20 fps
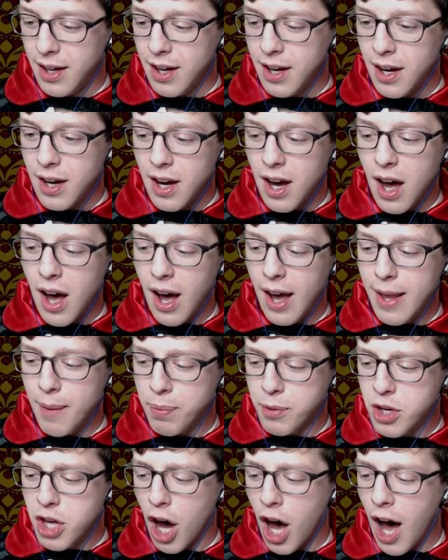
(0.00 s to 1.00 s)
I am
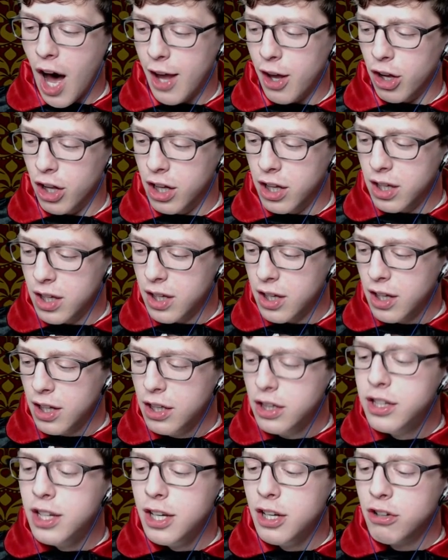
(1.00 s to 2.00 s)
Kyle,
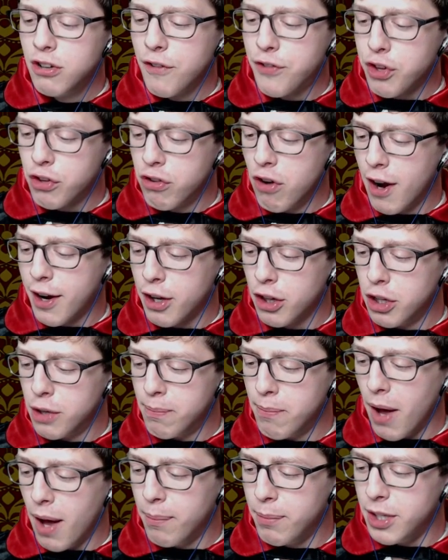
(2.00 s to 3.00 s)
leader of the regular
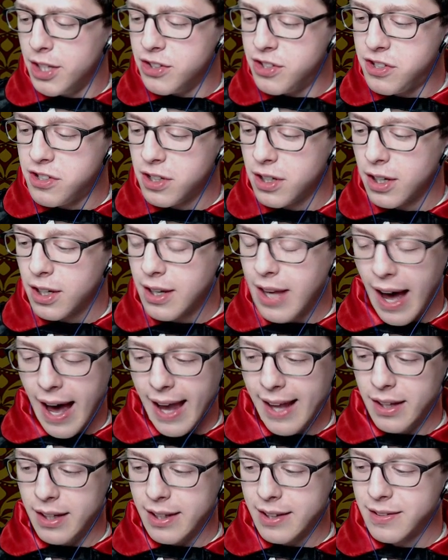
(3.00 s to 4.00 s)
mummies,
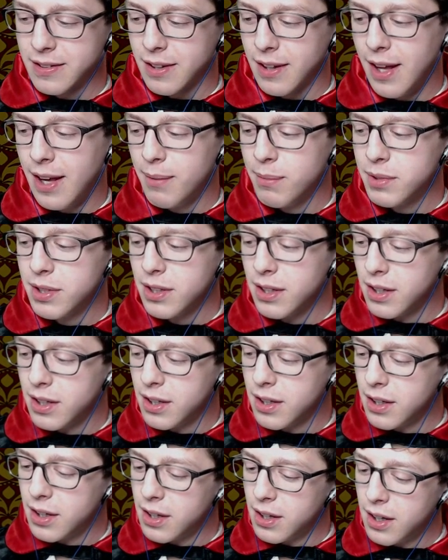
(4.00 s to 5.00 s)
Kyle exclaimed.
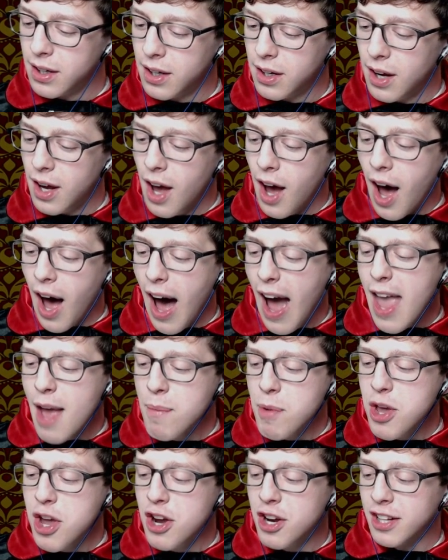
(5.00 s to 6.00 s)
I am
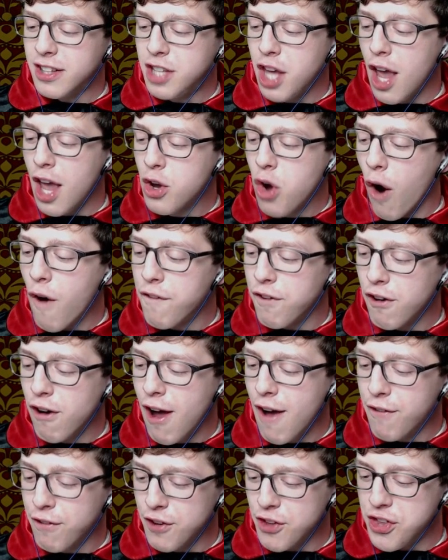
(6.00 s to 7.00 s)
here to take over
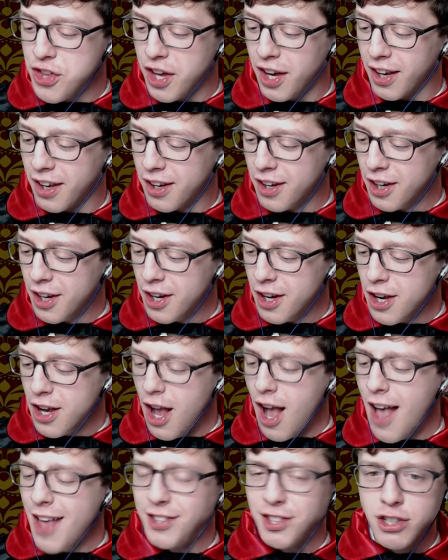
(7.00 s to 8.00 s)
everything,
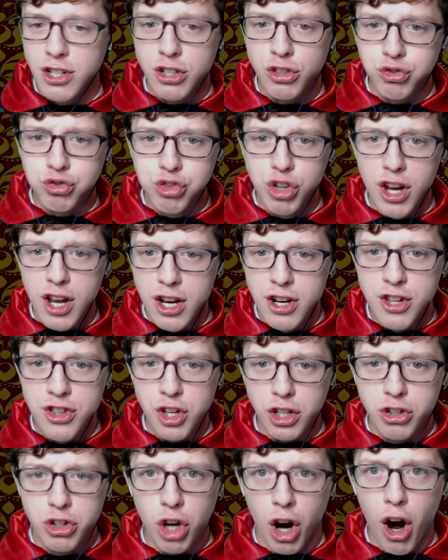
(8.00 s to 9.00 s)
as it is written in the
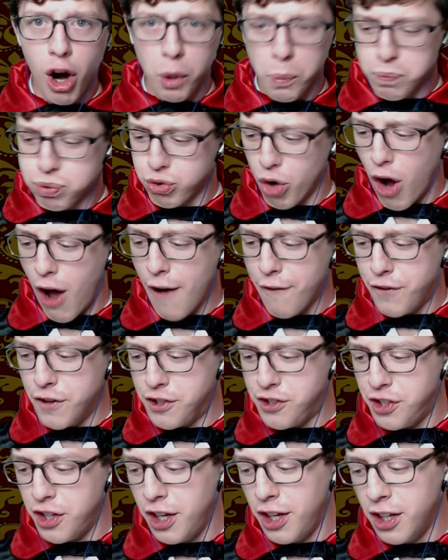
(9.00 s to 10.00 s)
Dark Prophecy.